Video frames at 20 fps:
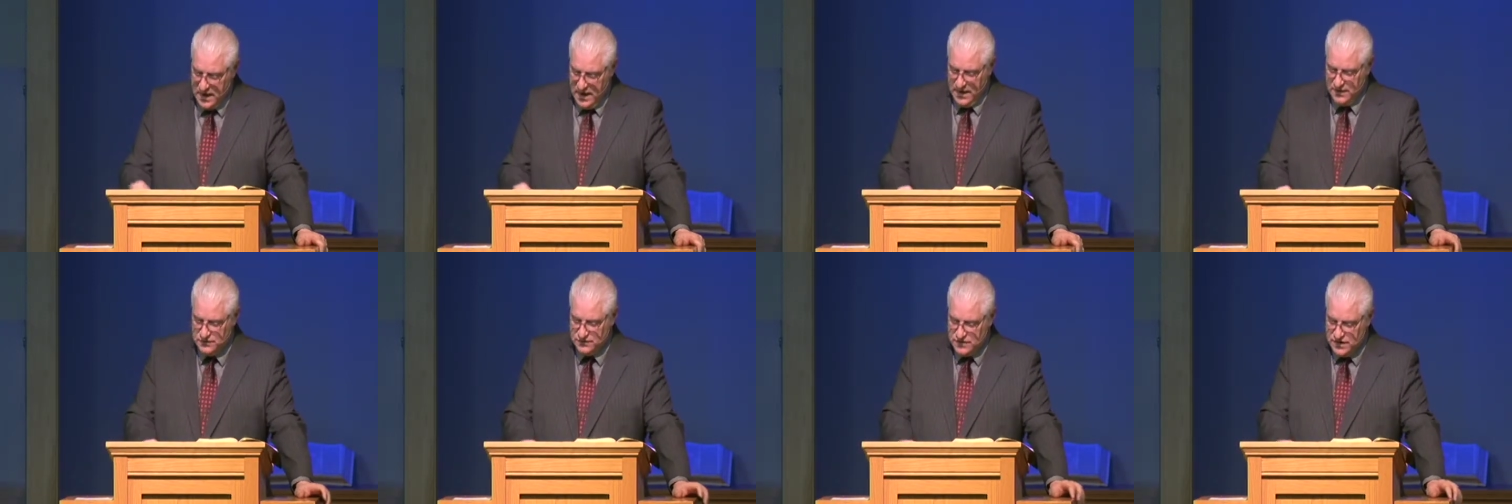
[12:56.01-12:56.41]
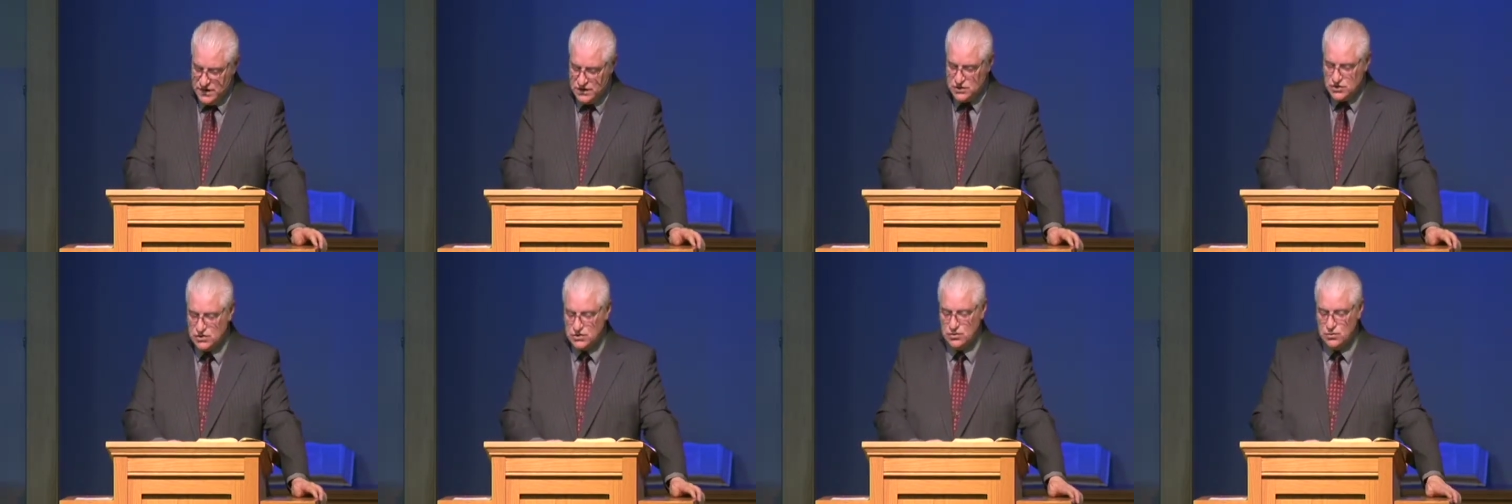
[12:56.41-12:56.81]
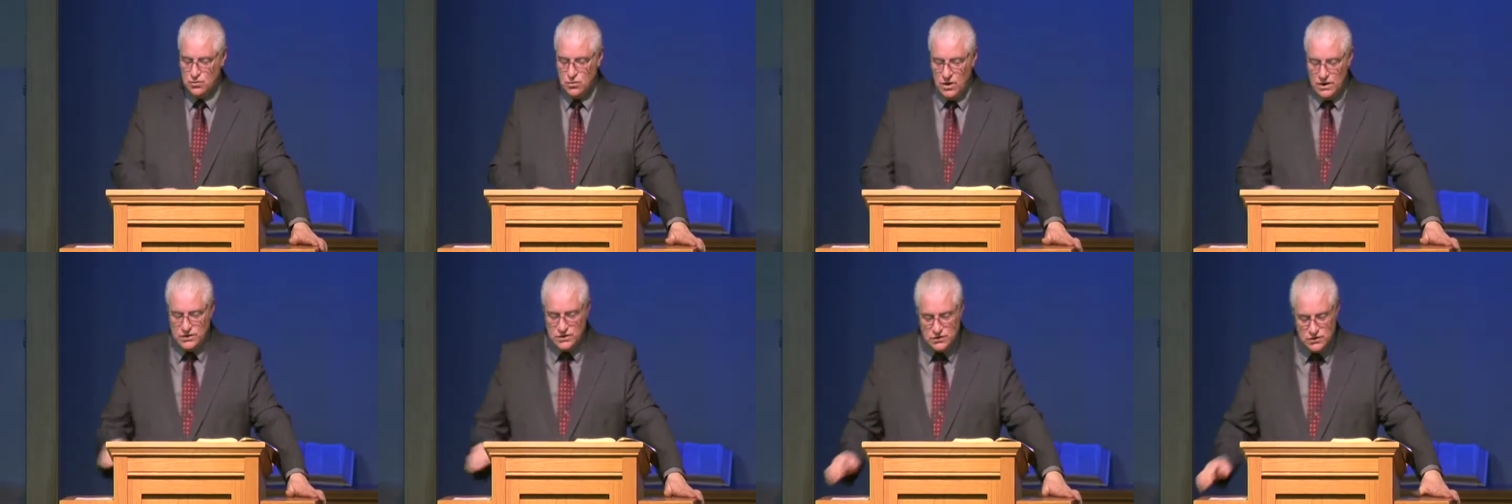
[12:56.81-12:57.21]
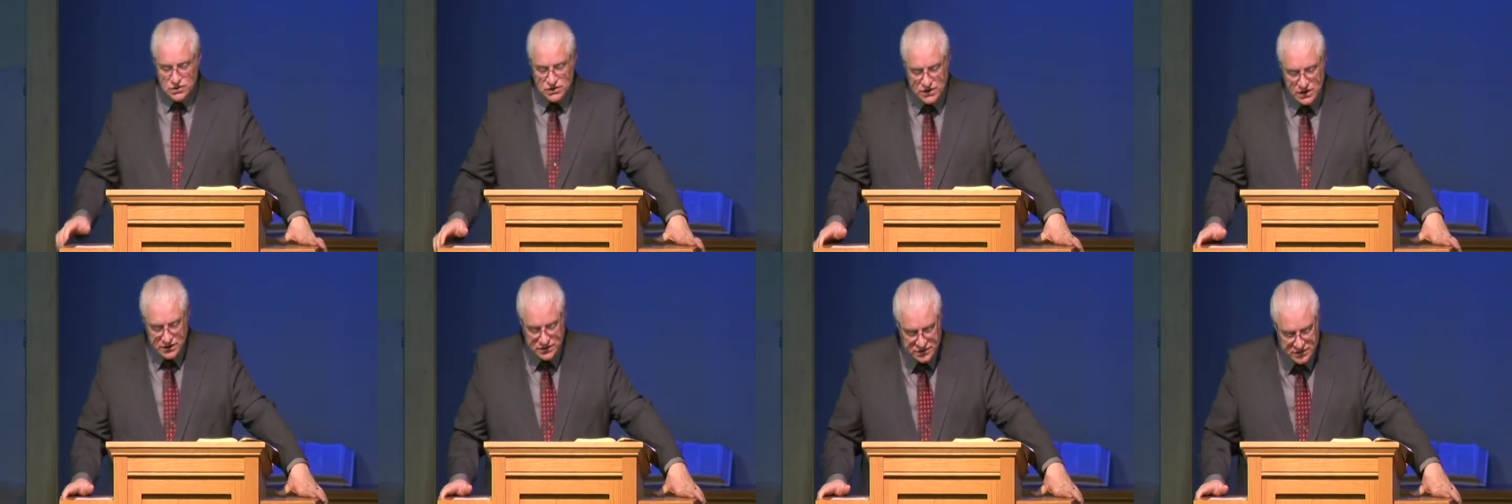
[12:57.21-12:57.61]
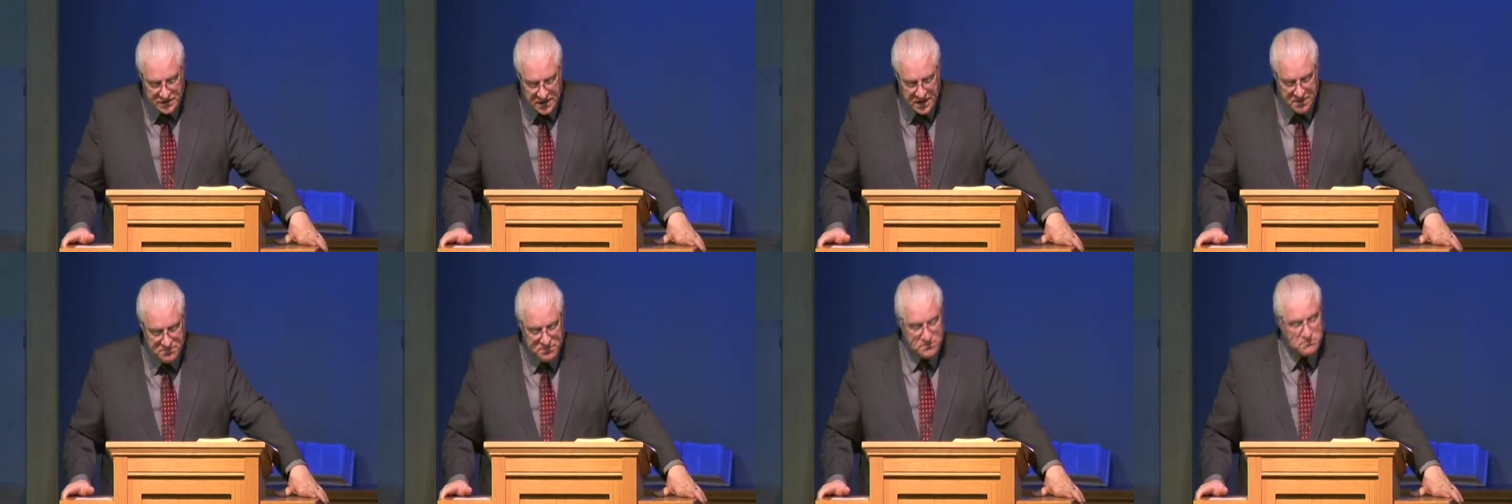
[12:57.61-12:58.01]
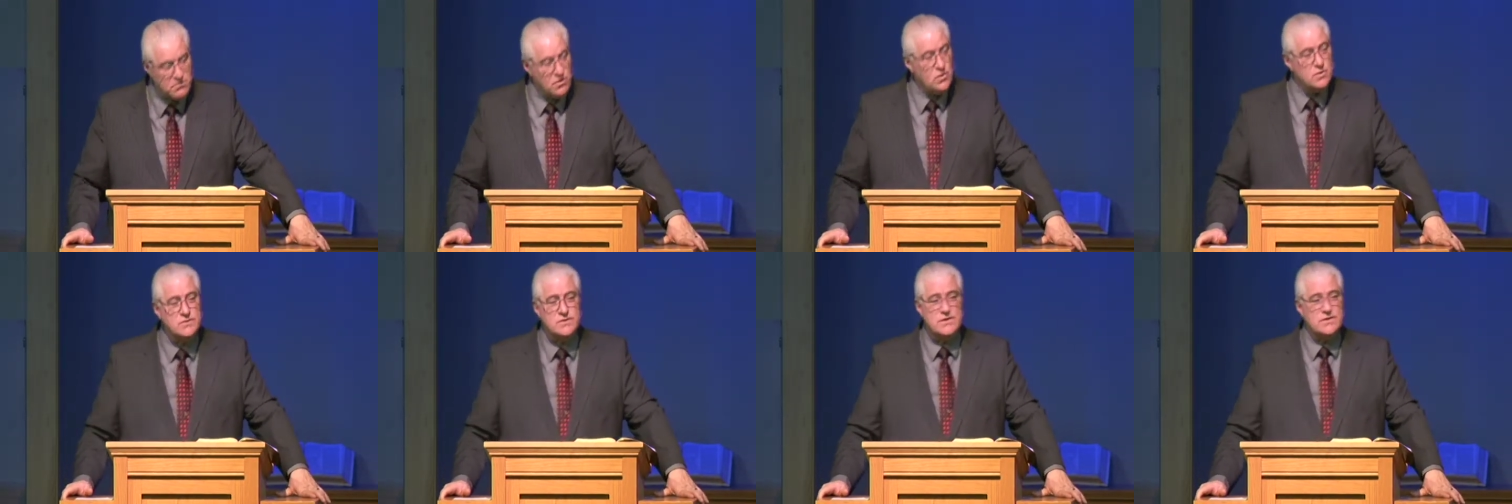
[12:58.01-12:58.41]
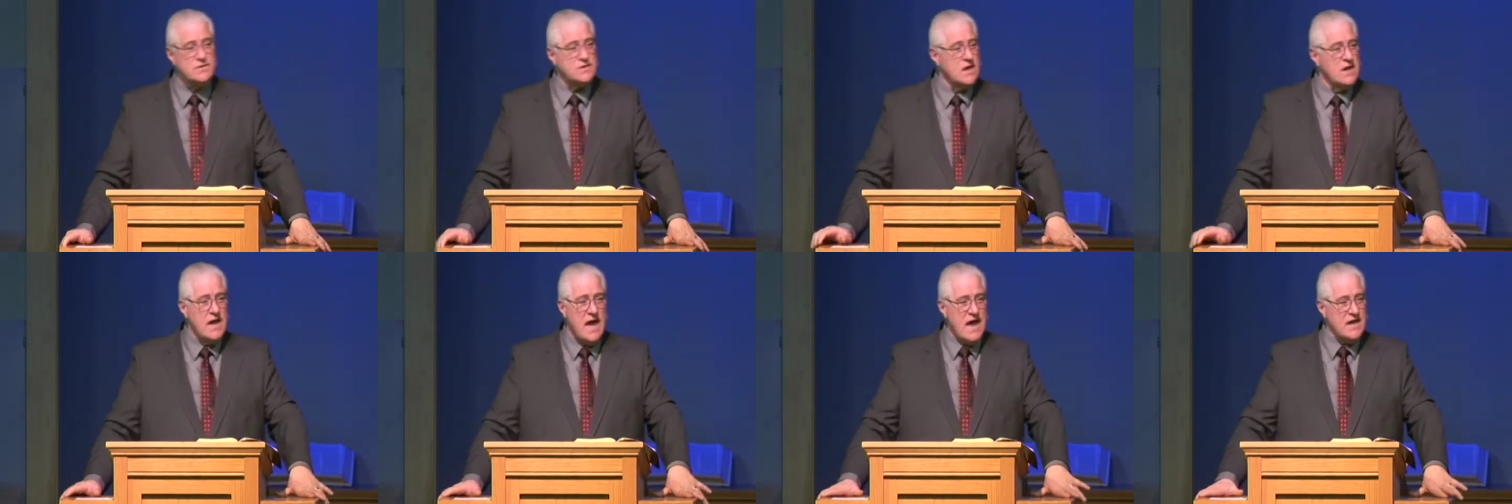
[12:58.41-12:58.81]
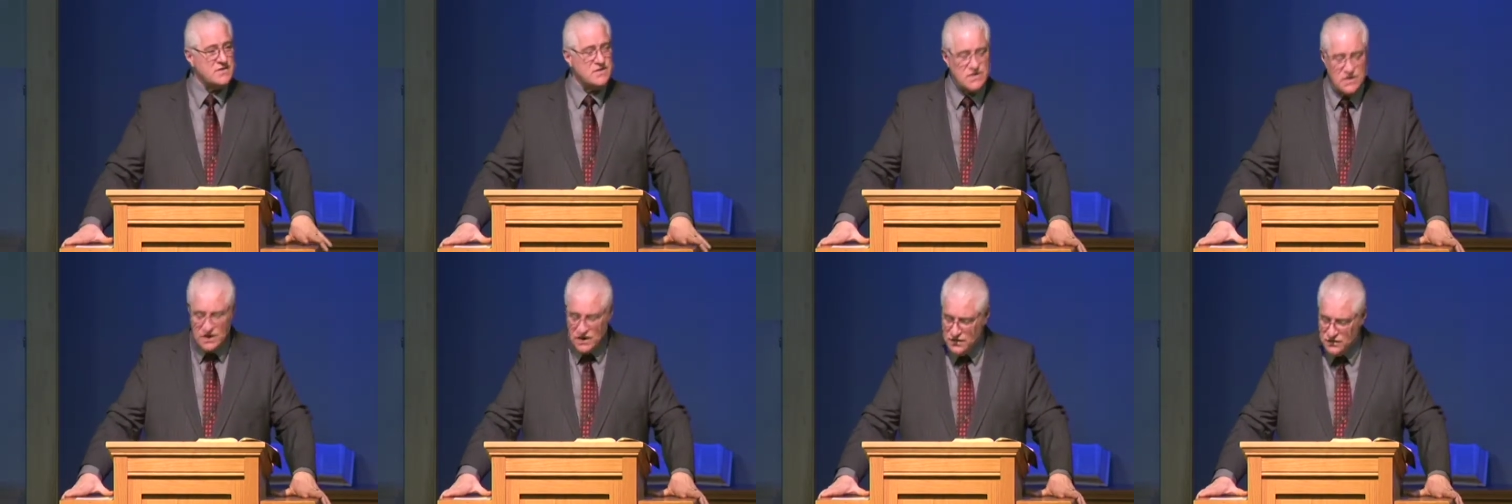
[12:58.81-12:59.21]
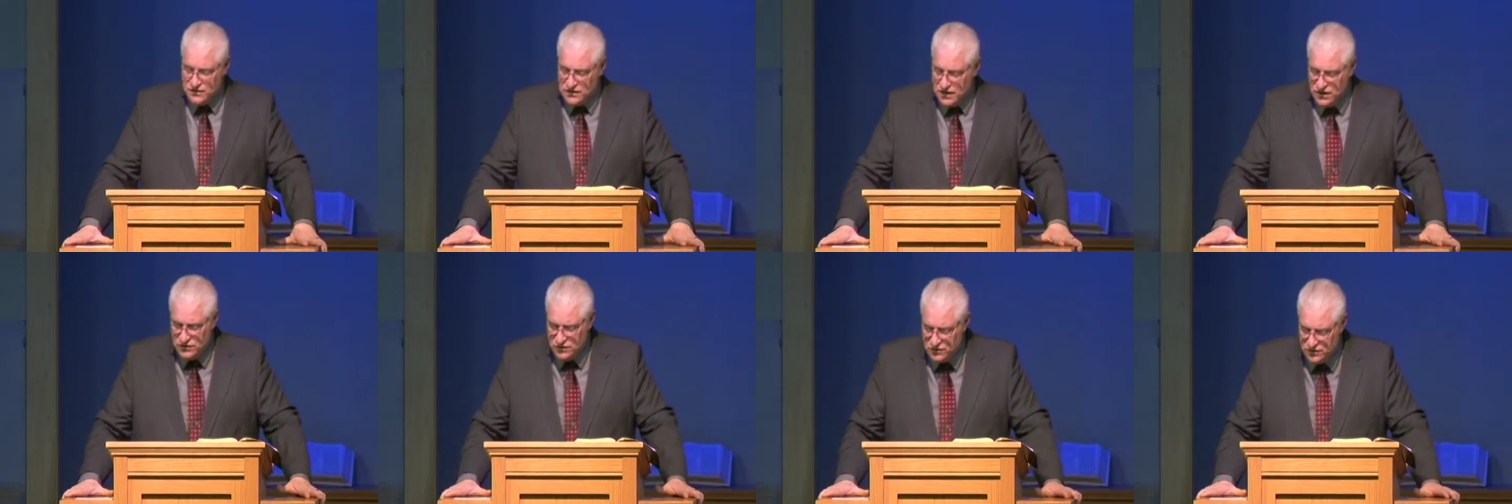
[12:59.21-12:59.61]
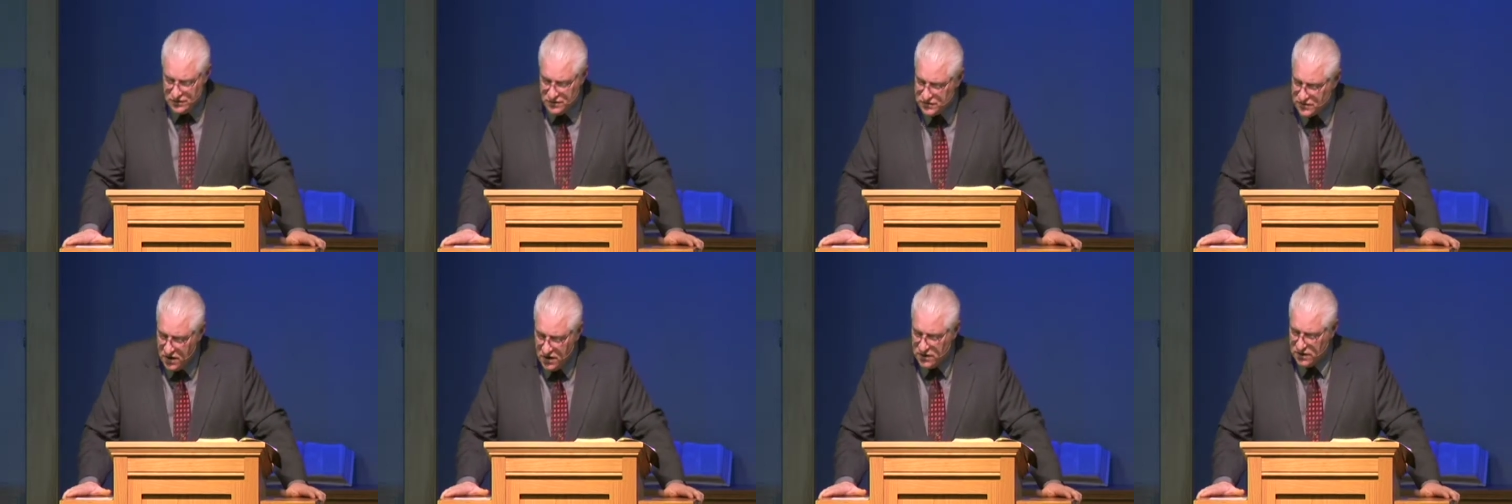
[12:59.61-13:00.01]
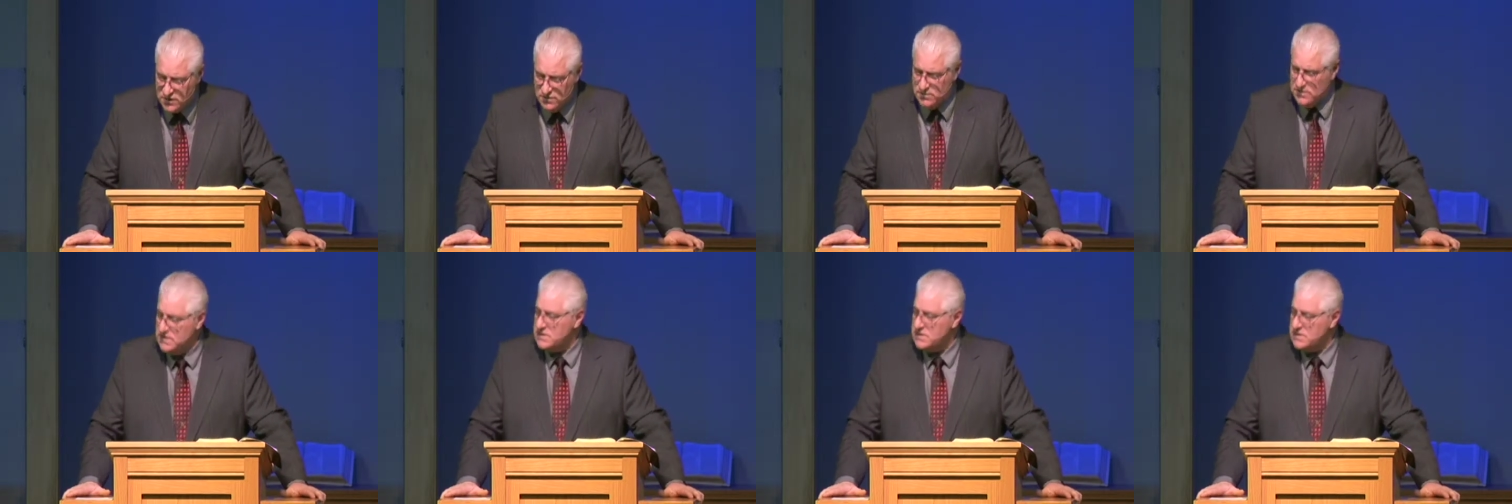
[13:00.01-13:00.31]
and teach you what you shall say. But Moses has to continue this argument.